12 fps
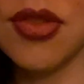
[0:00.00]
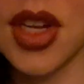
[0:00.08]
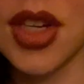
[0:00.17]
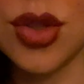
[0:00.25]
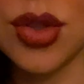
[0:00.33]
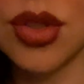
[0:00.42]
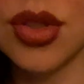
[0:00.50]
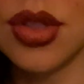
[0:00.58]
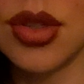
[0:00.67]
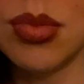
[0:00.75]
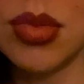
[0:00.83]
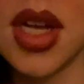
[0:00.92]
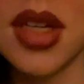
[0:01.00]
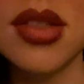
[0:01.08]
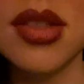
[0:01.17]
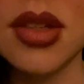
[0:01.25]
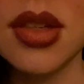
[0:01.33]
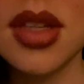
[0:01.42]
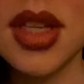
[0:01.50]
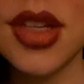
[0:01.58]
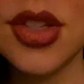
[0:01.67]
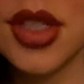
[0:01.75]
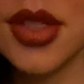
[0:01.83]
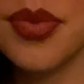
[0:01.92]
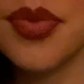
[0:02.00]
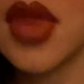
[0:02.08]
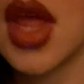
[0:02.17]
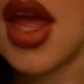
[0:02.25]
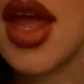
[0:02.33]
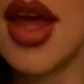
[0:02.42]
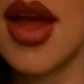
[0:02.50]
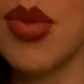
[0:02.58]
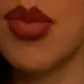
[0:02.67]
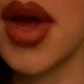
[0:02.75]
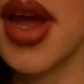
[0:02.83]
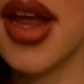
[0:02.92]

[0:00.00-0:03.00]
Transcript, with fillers: facial blood circulation, but